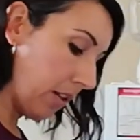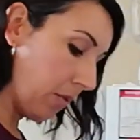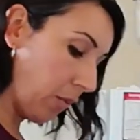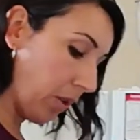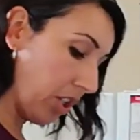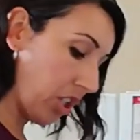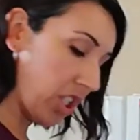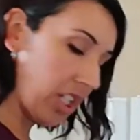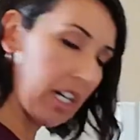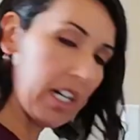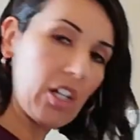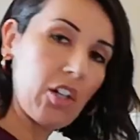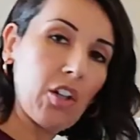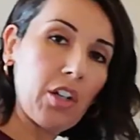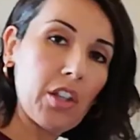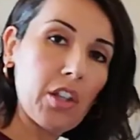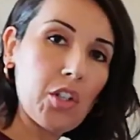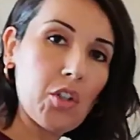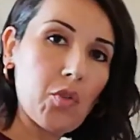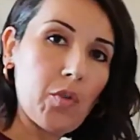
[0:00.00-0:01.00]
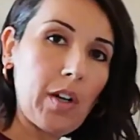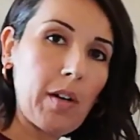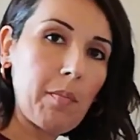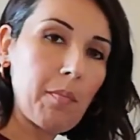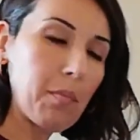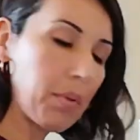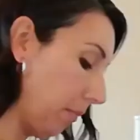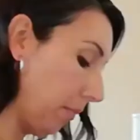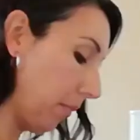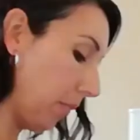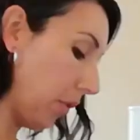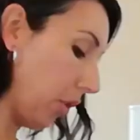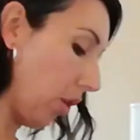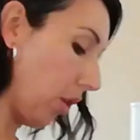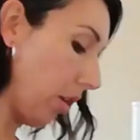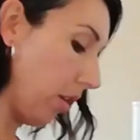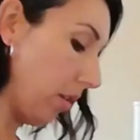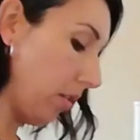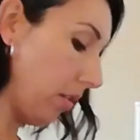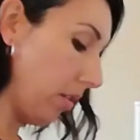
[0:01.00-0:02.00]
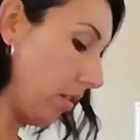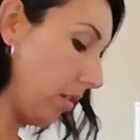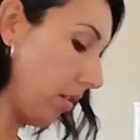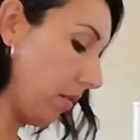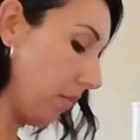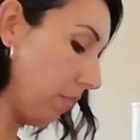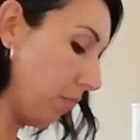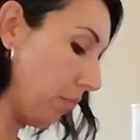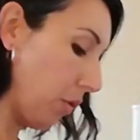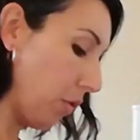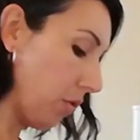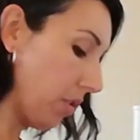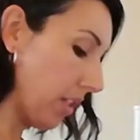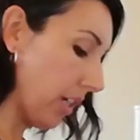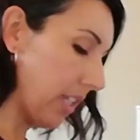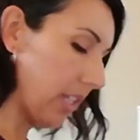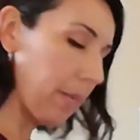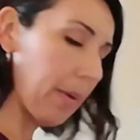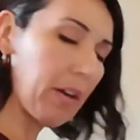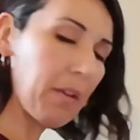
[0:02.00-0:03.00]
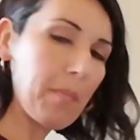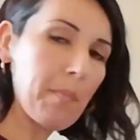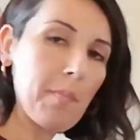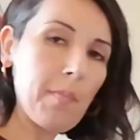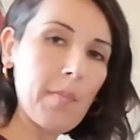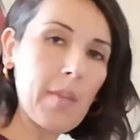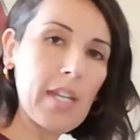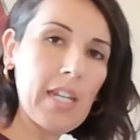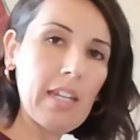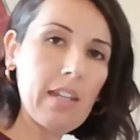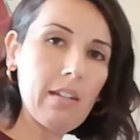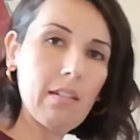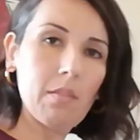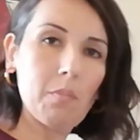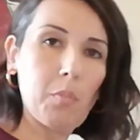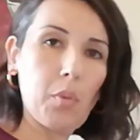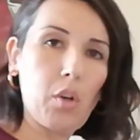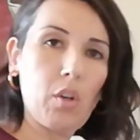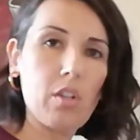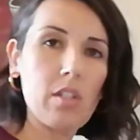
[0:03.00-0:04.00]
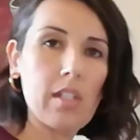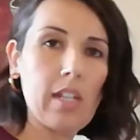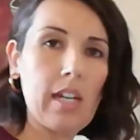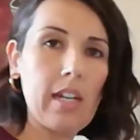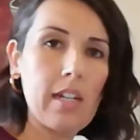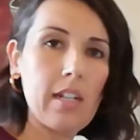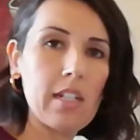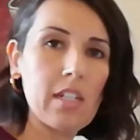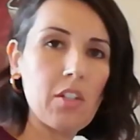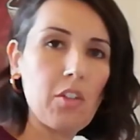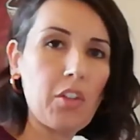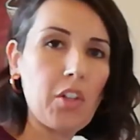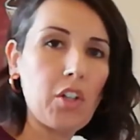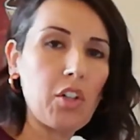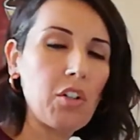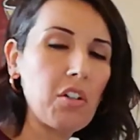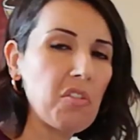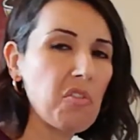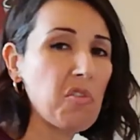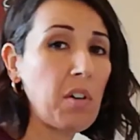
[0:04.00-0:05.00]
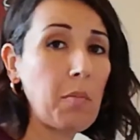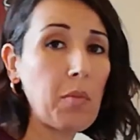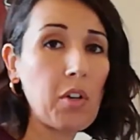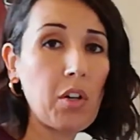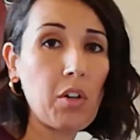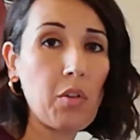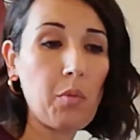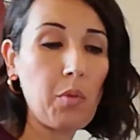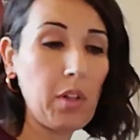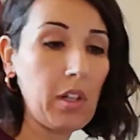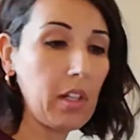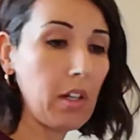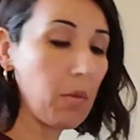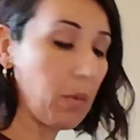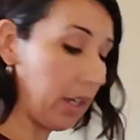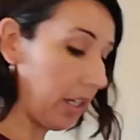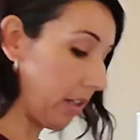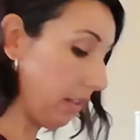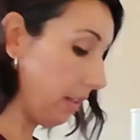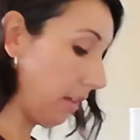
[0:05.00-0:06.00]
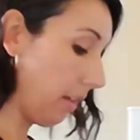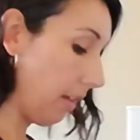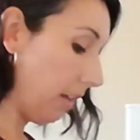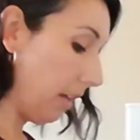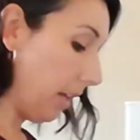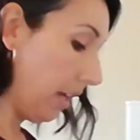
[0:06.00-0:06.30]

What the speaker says: we're just going to cook the shrimp on both sides about a minute per side until they're cooked. Shrimp cook really quickly.